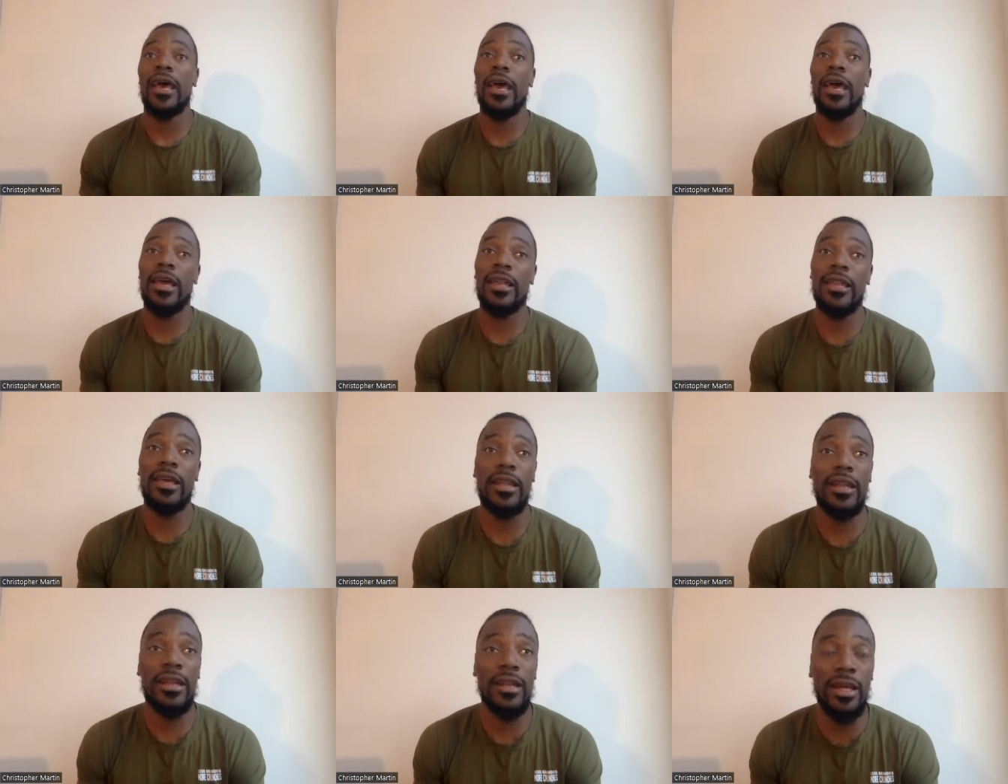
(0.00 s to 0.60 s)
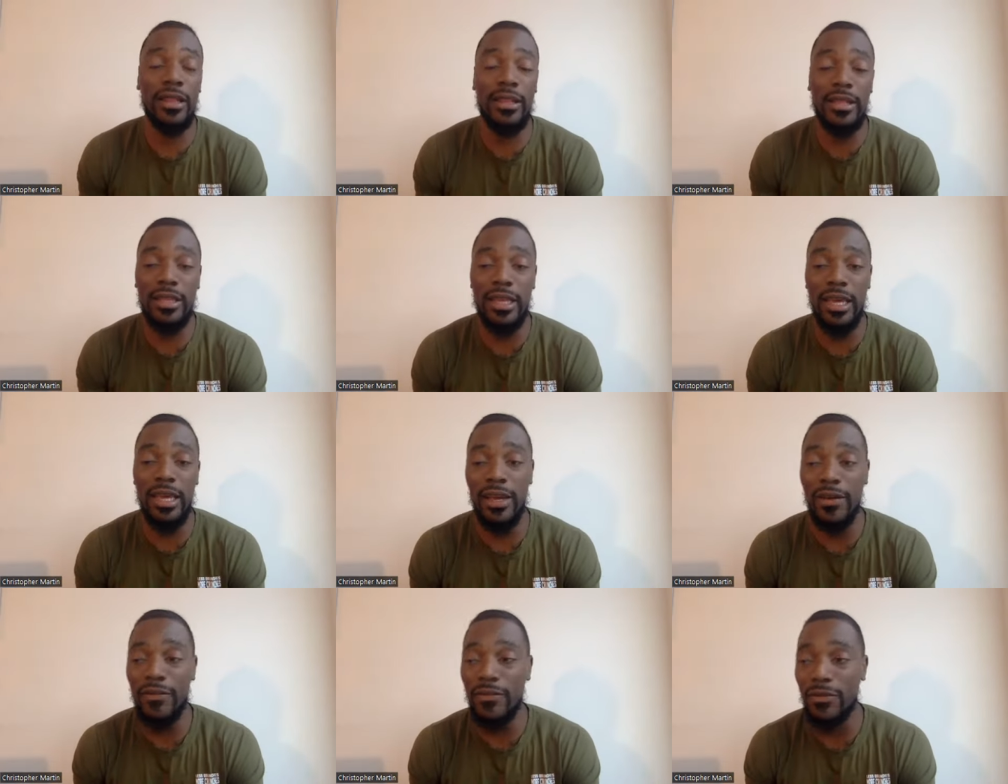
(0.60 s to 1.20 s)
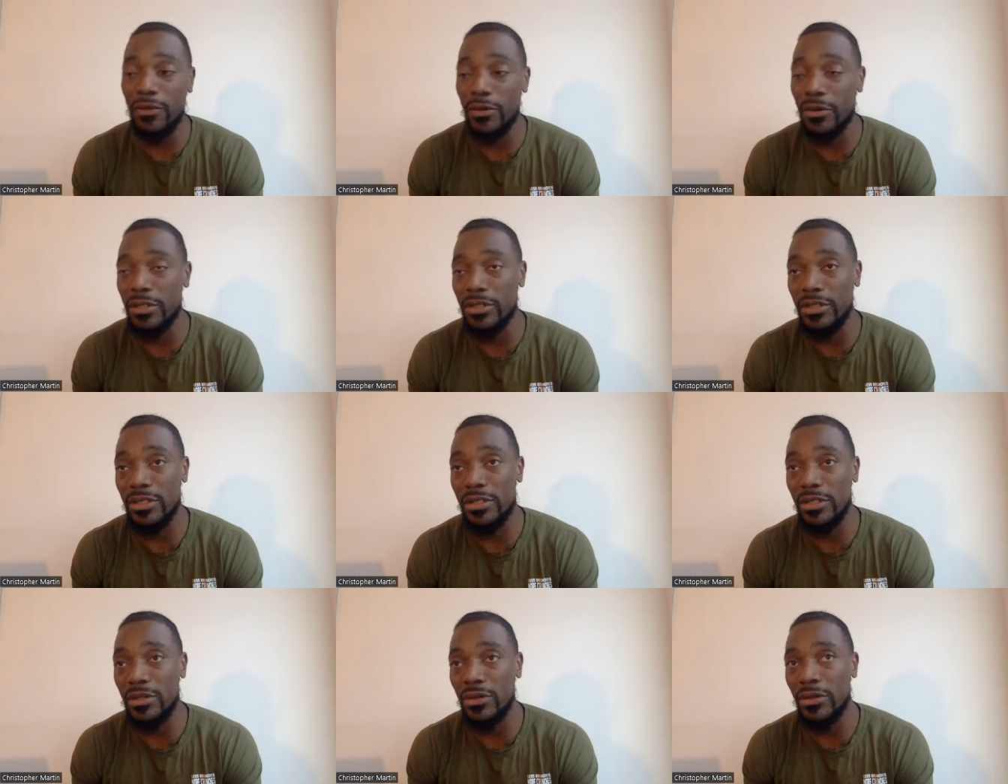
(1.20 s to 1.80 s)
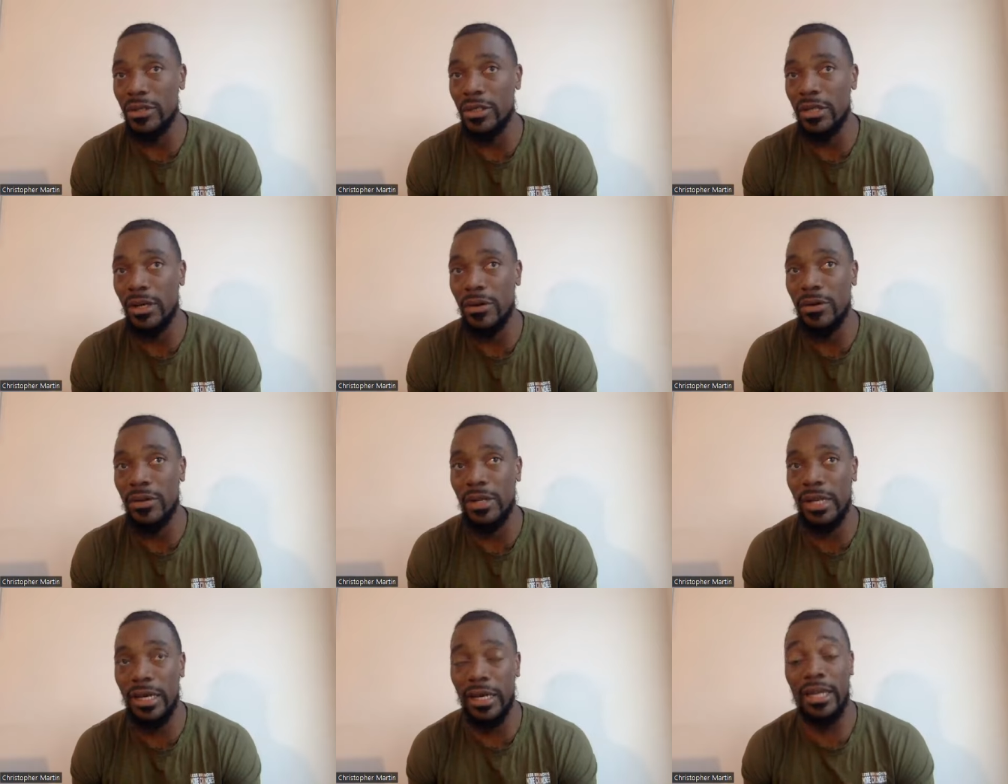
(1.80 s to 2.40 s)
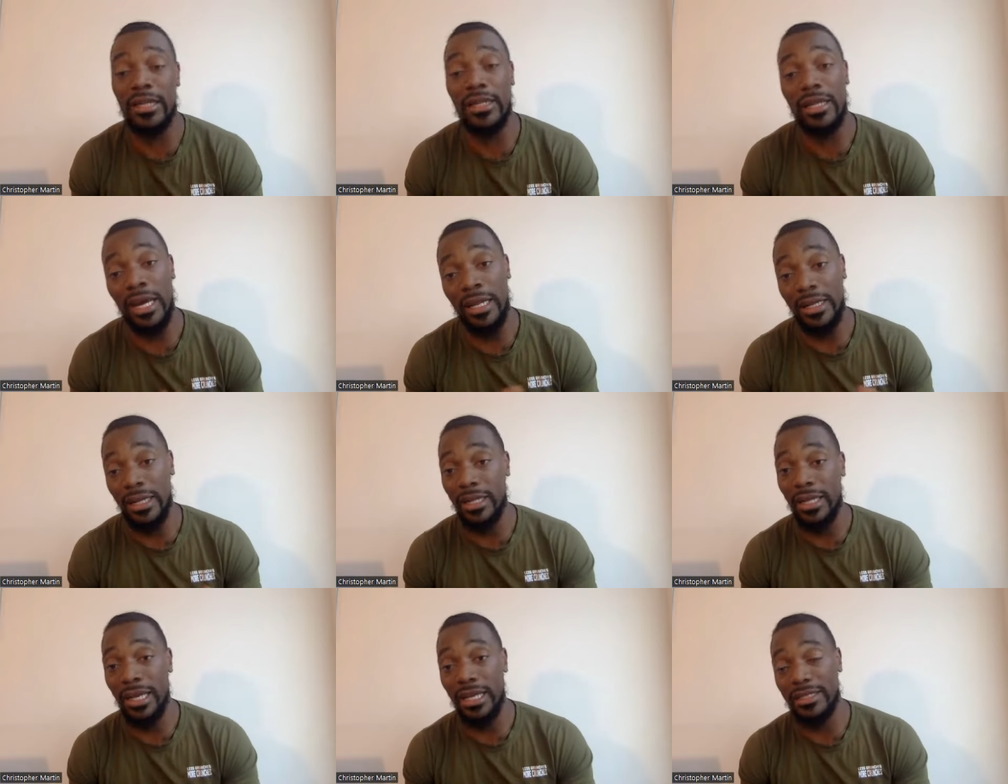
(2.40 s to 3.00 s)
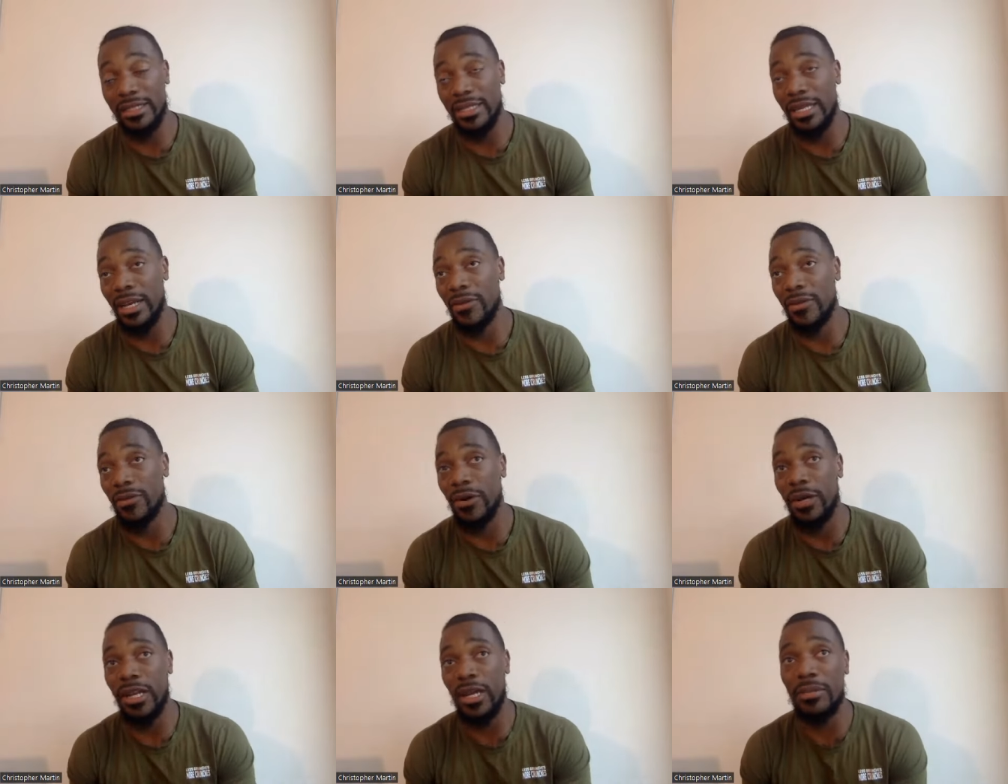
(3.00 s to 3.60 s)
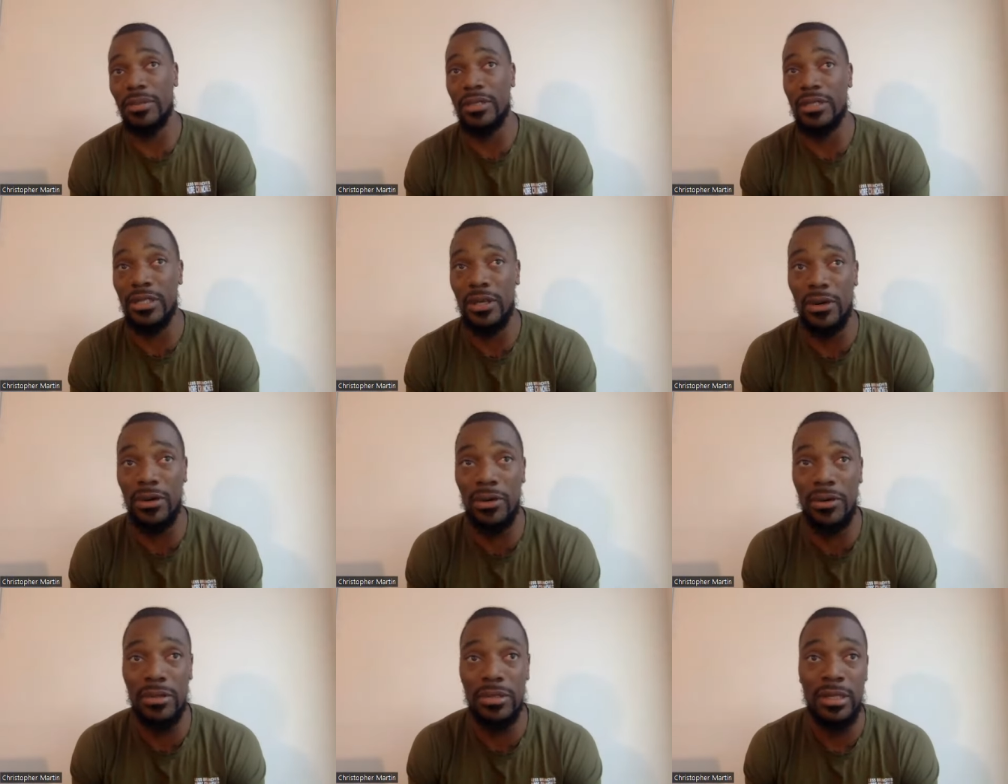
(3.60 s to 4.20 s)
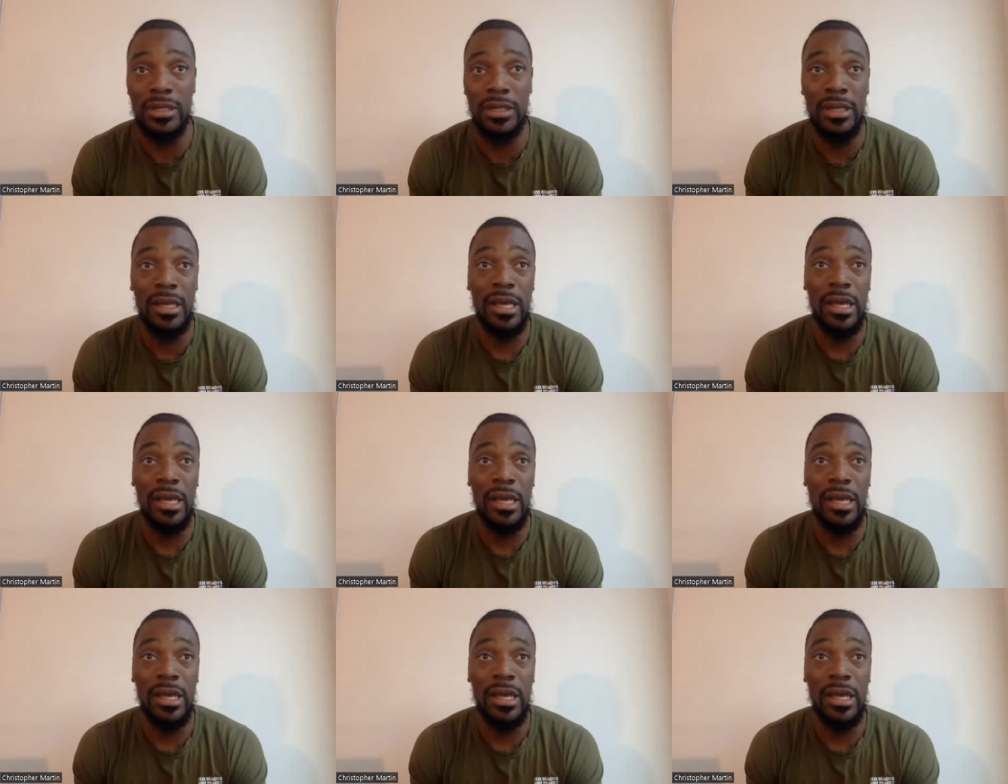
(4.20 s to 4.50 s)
And then another thing influencers do, you know, like I, I did that steroid episodes.